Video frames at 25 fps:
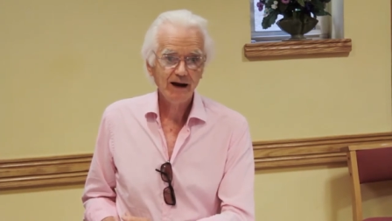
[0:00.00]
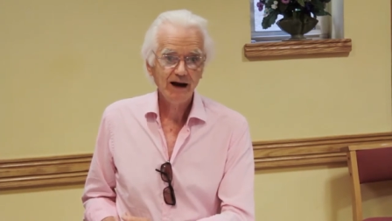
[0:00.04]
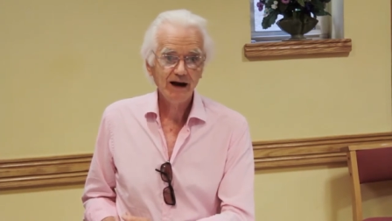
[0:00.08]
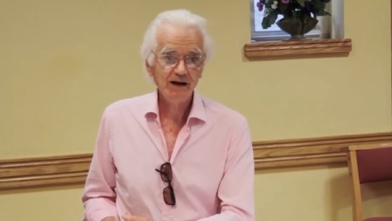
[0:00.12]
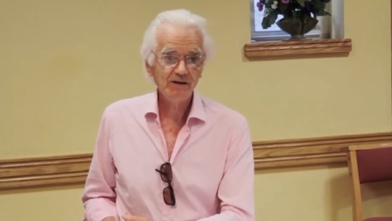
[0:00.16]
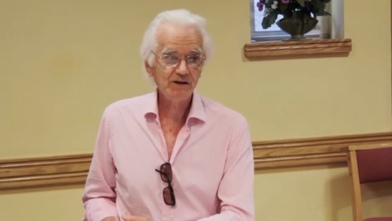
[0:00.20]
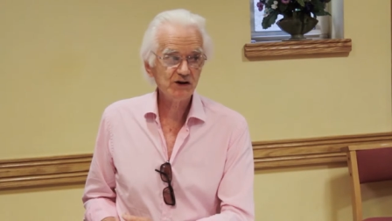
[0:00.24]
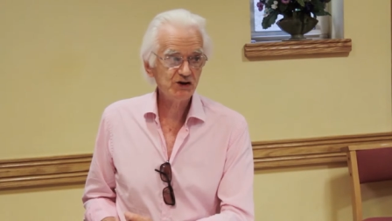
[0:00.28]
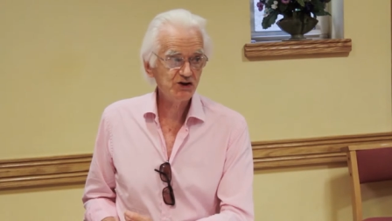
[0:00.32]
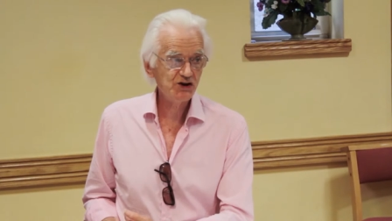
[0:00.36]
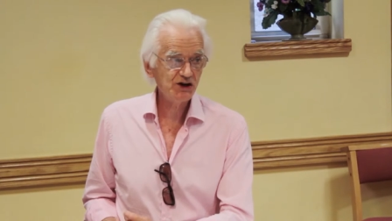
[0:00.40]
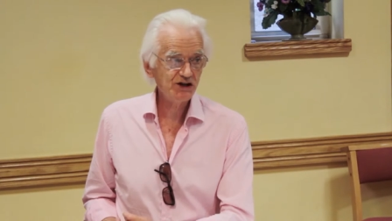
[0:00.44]

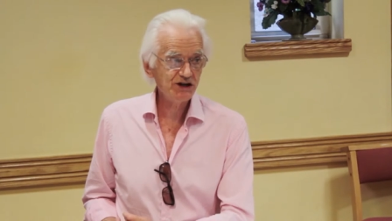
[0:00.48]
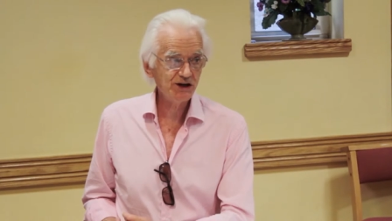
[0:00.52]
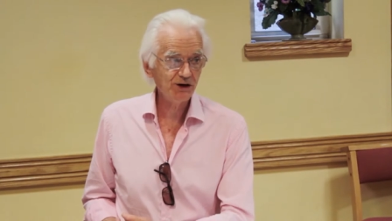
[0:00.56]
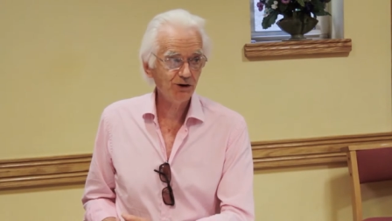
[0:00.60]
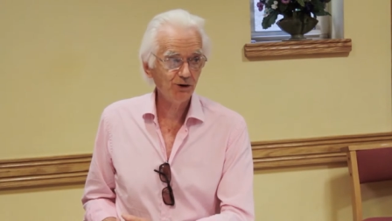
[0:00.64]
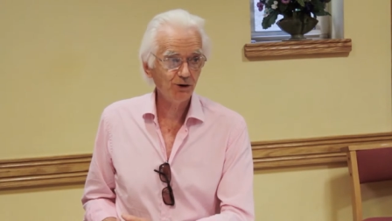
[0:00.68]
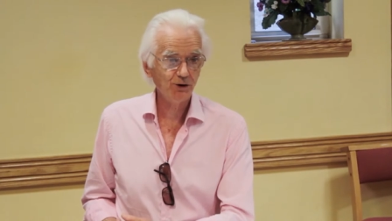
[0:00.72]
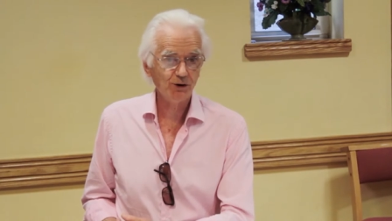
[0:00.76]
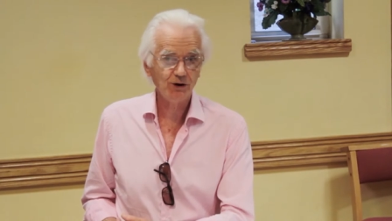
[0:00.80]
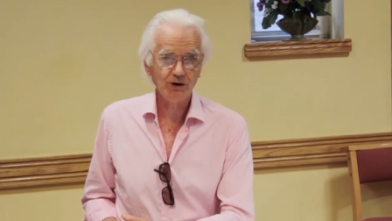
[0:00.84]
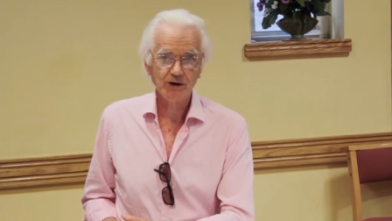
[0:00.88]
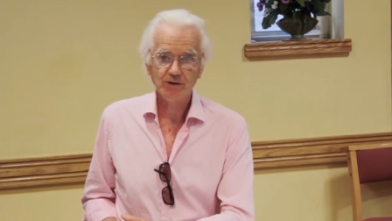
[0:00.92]
in the City
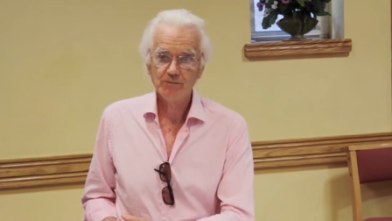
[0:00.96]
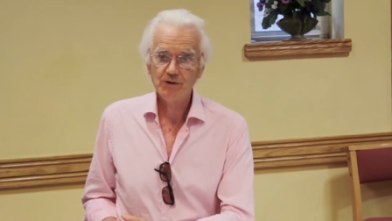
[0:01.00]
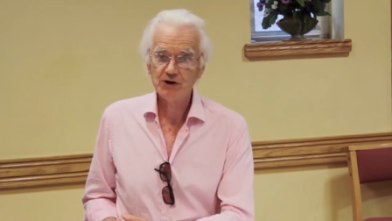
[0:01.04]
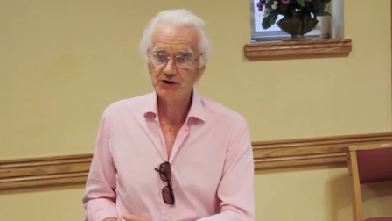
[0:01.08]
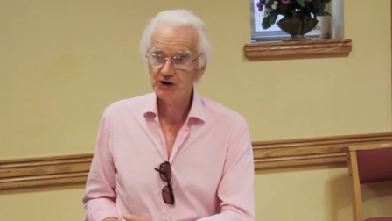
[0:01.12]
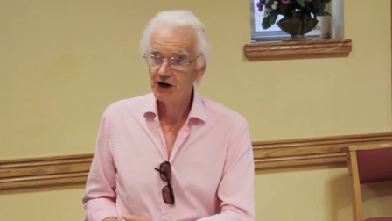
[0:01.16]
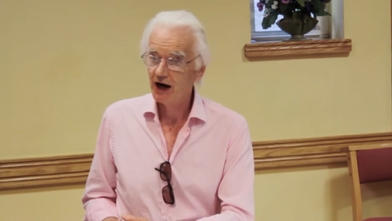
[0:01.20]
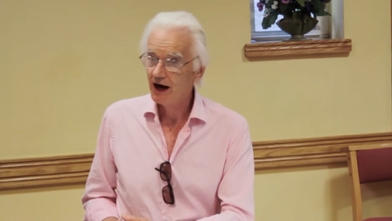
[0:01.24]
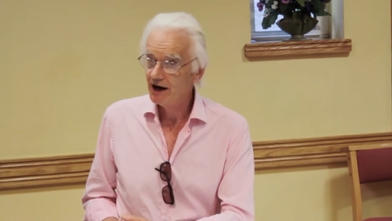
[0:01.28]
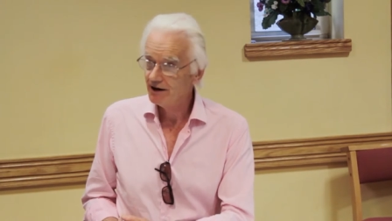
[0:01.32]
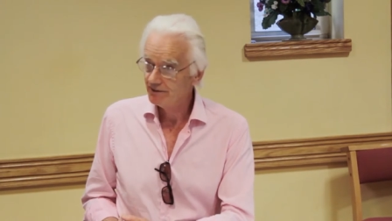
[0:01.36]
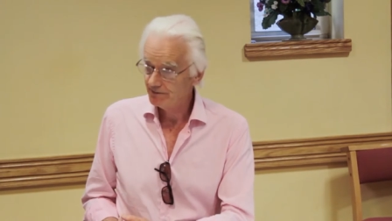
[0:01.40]
Hall,
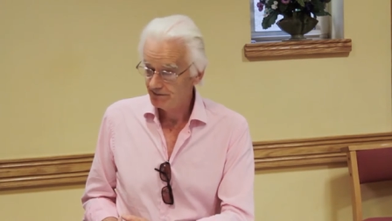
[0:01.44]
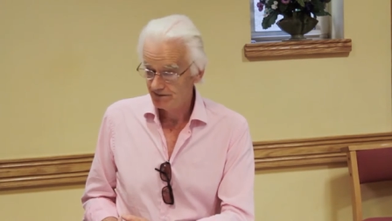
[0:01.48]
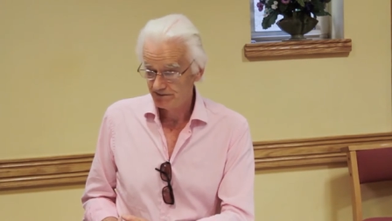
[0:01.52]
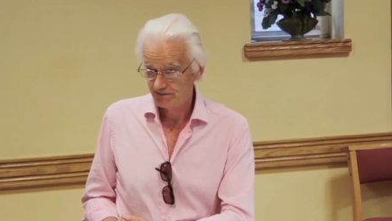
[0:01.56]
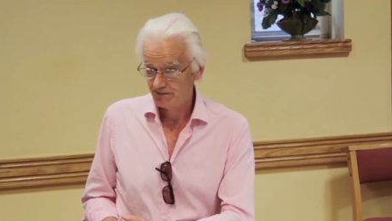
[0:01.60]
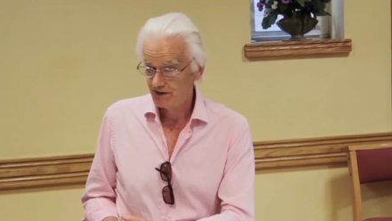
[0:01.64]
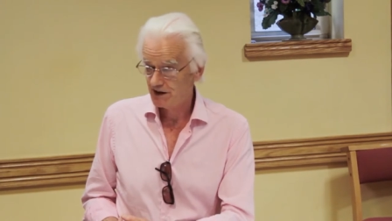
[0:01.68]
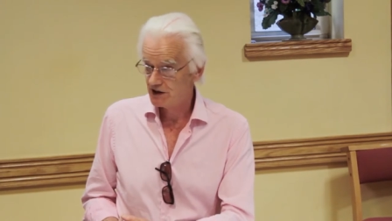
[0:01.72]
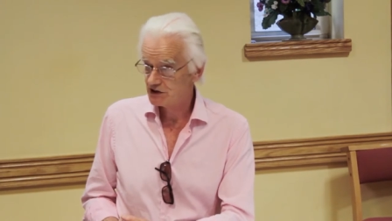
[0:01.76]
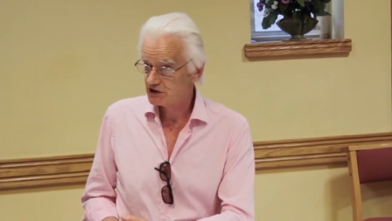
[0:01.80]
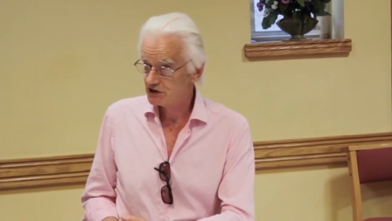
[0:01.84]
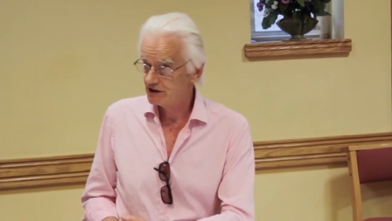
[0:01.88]
which I
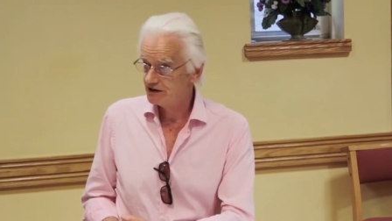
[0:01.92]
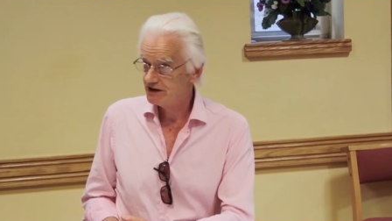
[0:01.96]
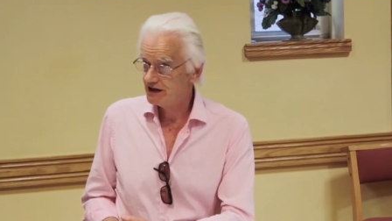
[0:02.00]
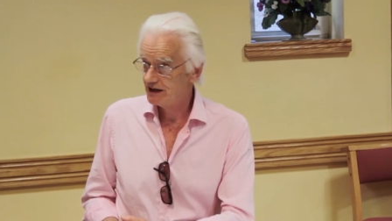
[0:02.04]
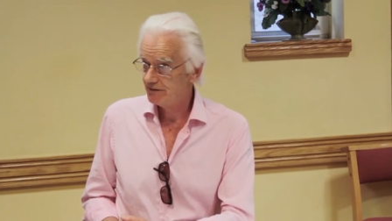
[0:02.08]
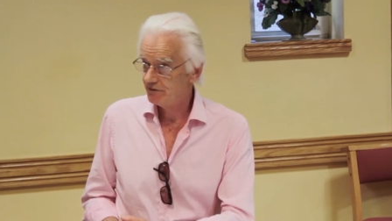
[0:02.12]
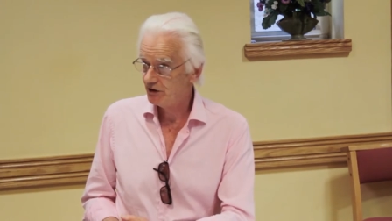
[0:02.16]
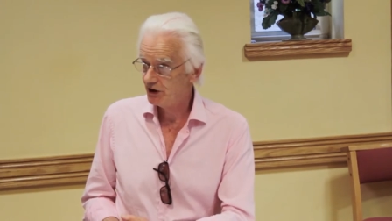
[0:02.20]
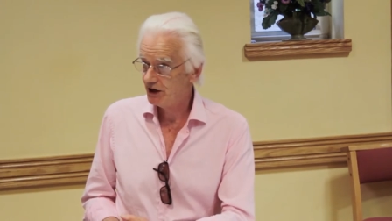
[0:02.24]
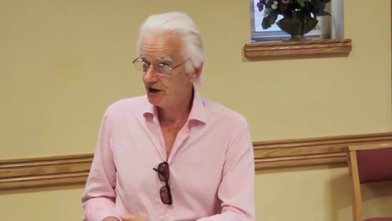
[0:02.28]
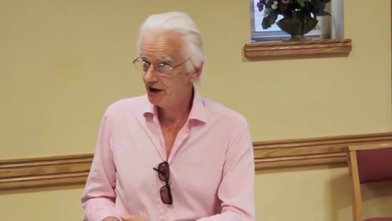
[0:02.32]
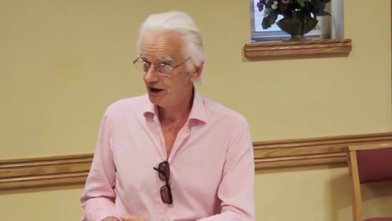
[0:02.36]
personally
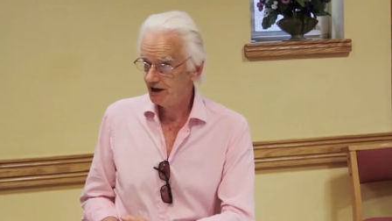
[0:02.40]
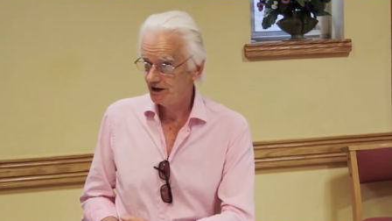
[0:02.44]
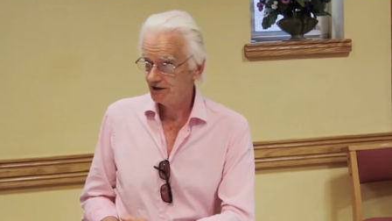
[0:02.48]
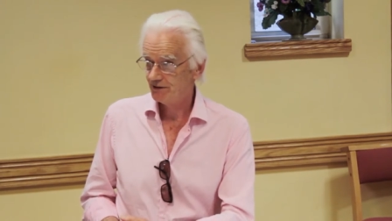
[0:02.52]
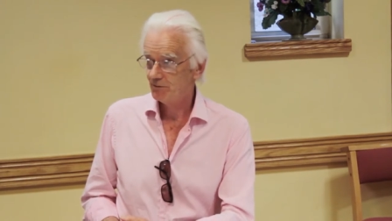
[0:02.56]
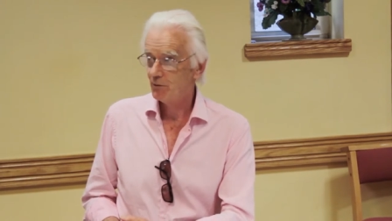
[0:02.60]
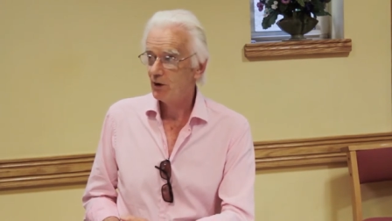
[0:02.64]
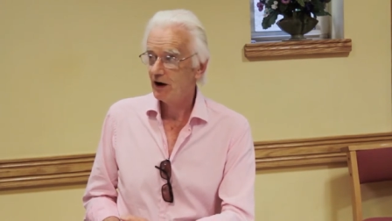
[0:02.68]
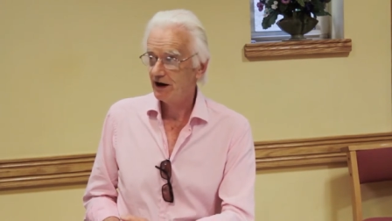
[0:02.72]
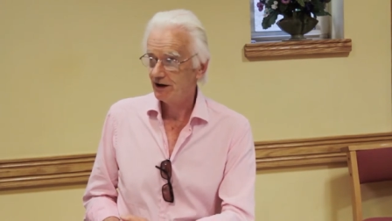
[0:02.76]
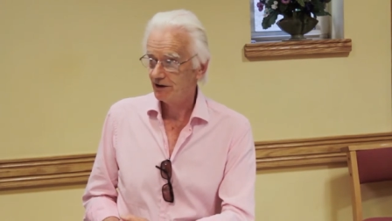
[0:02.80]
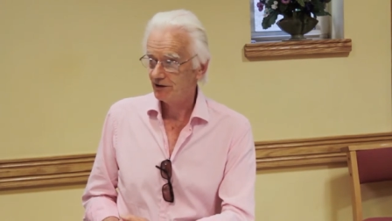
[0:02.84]
never
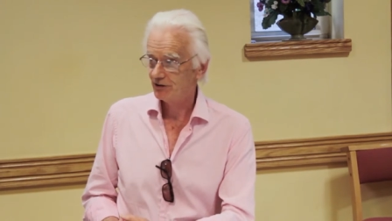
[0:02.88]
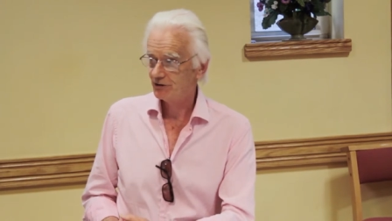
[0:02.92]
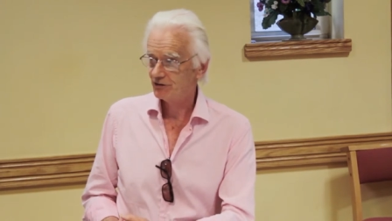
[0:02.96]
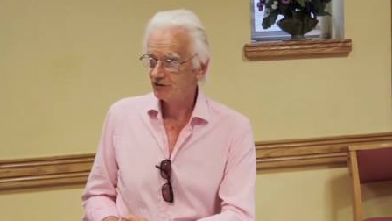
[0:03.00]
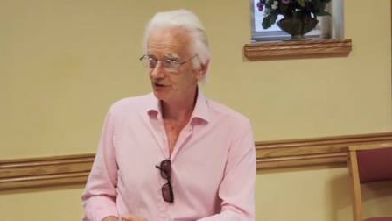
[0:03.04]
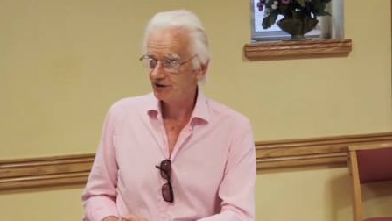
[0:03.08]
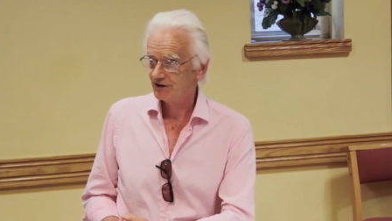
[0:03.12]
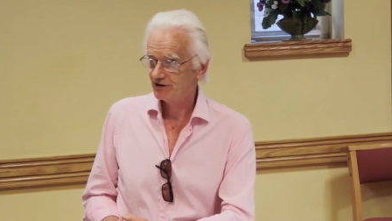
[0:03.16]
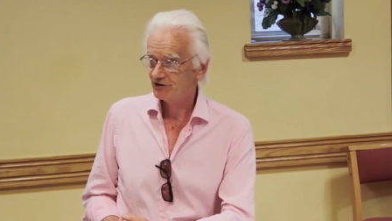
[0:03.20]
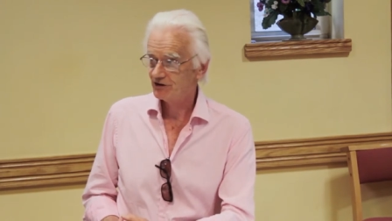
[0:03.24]
heard whales